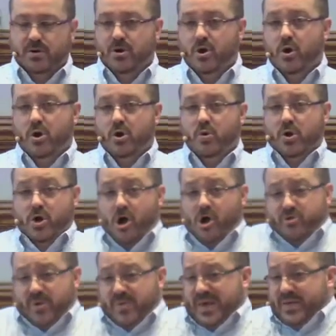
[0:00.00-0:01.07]
We're called to be
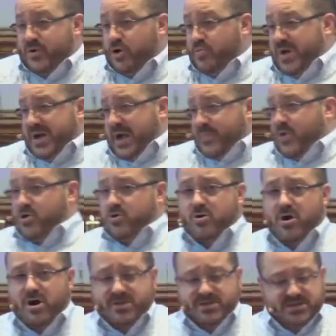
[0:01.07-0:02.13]
people who pick up our
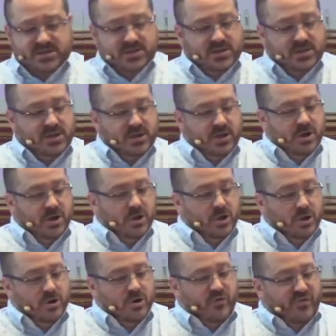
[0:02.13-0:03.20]
cross
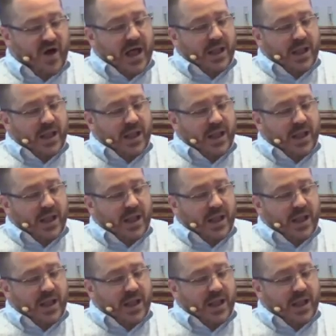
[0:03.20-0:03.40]
who follow